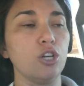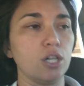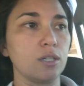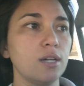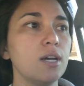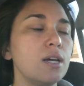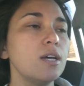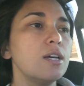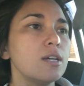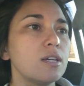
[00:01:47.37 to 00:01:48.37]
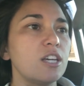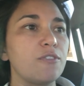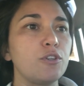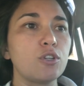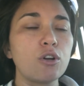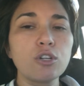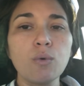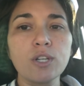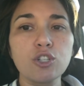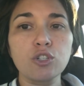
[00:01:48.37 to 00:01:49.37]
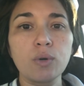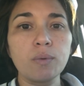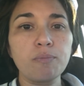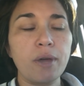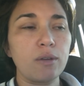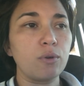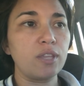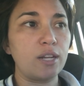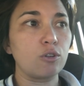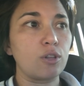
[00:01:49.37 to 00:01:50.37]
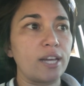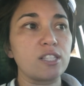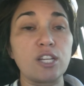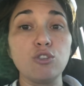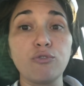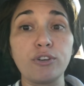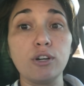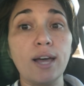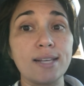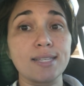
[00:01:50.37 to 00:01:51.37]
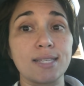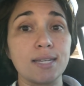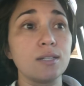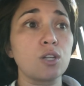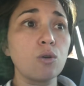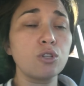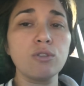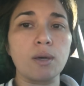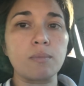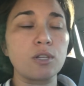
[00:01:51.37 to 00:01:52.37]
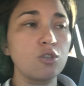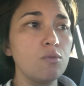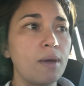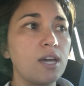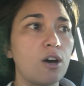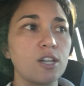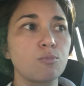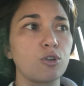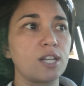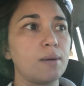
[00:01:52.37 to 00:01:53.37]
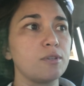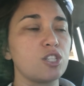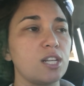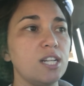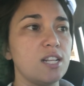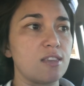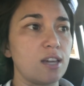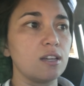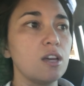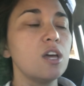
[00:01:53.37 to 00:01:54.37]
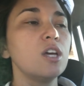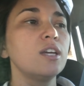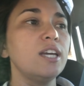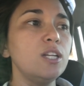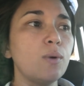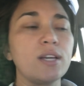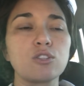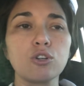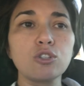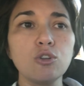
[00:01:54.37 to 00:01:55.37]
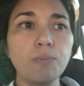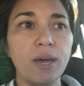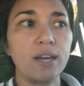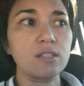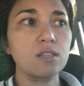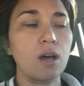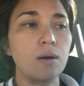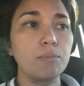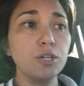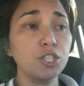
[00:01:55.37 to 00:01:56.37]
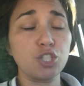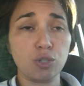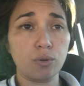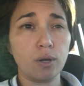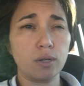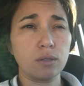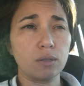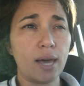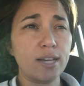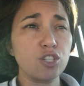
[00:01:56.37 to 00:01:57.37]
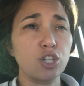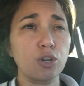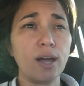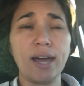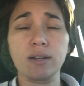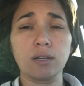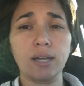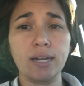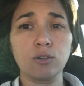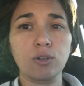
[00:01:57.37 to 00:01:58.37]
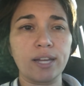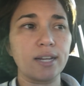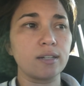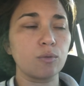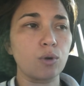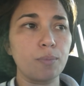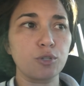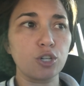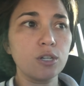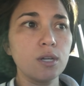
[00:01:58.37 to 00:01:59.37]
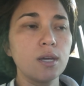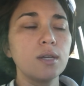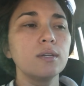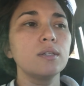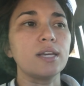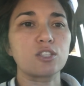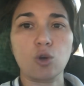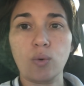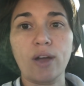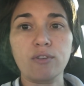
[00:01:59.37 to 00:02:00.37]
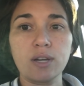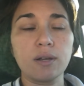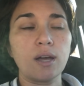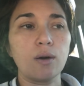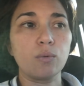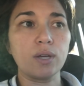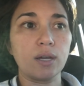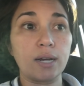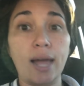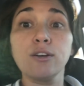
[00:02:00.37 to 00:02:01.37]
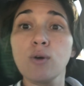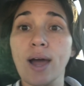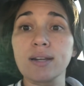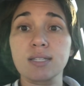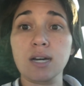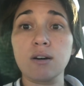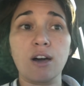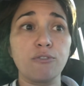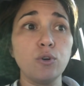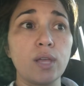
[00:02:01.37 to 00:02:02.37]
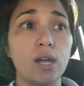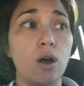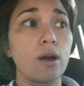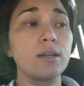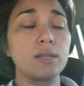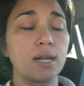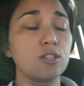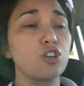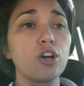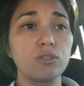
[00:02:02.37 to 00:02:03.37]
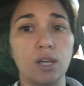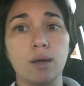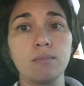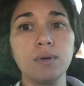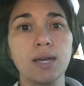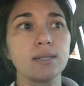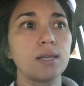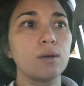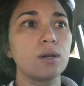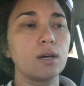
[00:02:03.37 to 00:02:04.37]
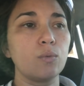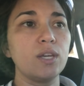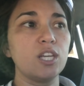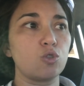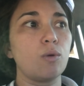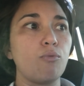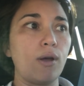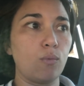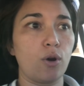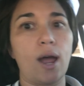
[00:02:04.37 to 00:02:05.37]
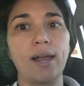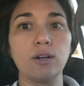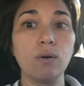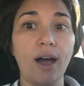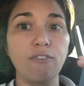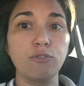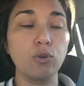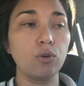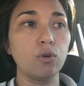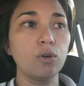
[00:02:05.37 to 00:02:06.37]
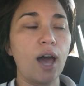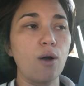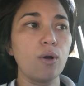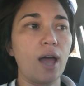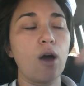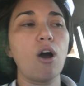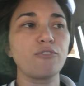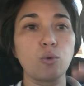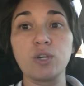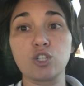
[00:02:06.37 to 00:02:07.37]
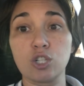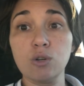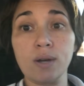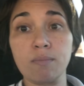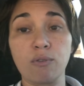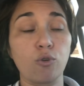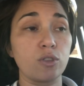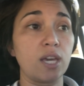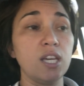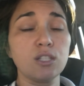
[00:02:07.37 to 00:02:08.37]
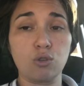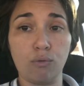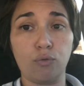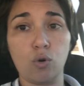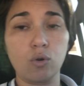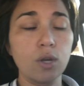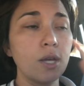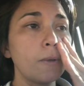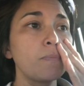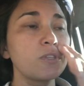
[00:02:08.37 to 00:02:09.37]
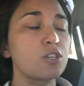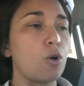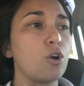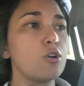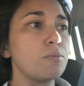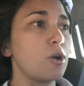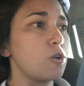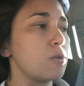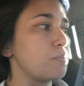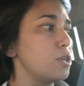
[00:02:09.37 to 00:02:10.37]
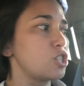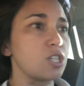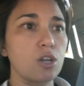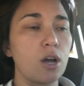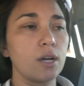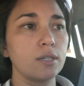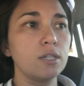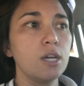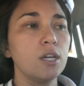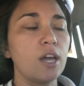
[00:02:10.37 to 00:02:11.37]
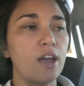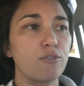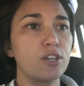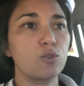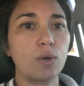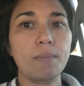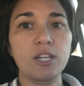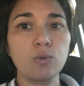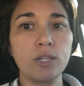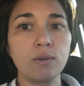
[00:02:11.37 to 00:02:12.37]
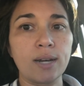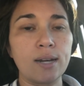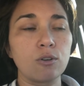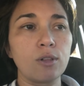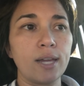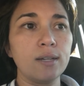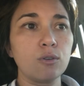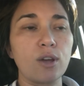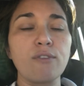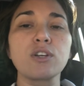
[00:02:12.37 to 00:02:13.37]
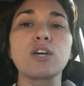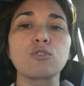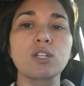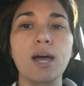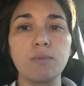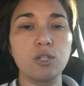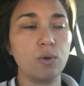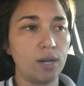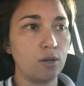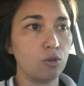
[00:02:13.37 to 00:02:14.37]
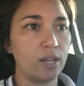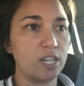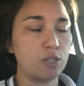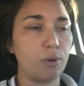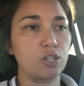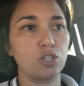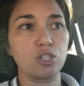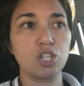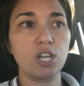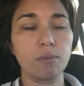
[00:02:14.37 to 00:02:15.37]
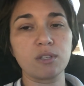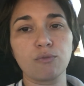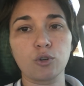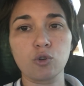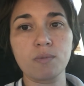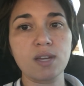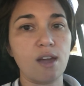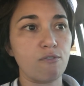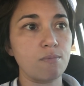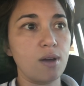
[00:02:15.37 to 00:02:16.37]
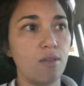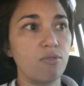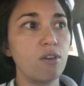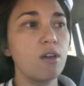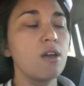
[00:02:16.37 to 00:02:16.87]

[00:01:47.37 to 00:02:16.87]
look, if you don't know what you're doing with anal glands and you feel hesitant, don't do them, because you may cause more damage than anything. Anyways, her two pets, Butch last year had an anal gland rupture. And so and I know how to tell how they are, and then I chart them, and then we get to a point where I know how full, how often we should do it before they get too full. So her Butch is on every 3 months we do an anal gland, or every other time we do an anal gland expression. She comes in for grooming every month.